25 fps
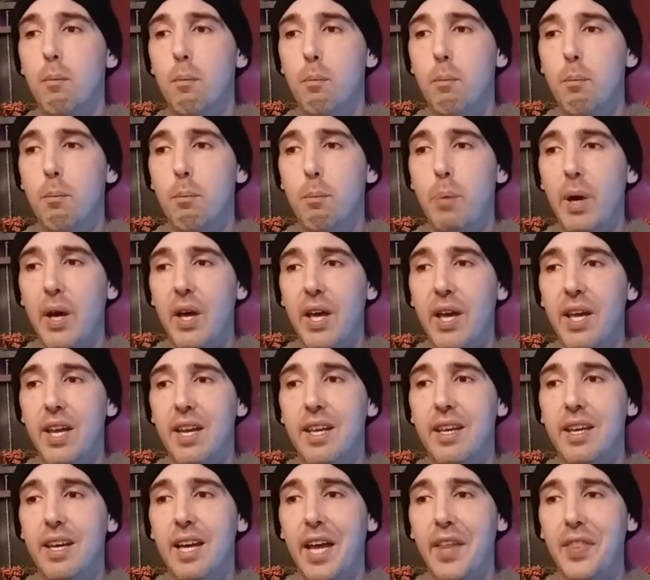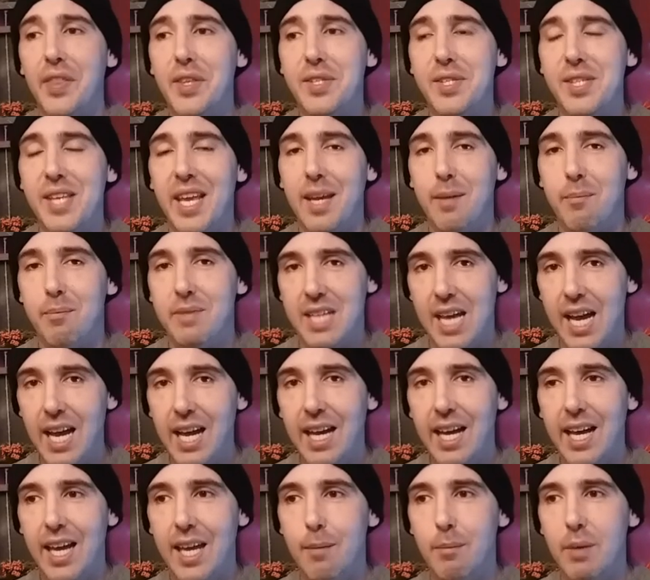But at the same
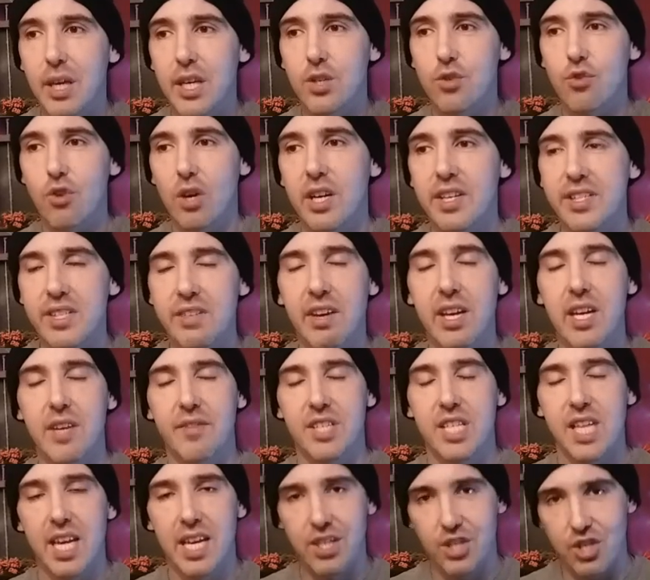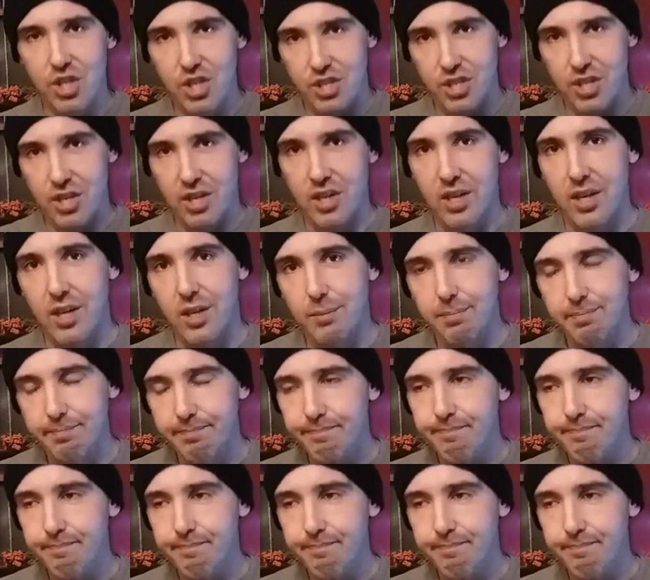time, it draws a lot of attention to her.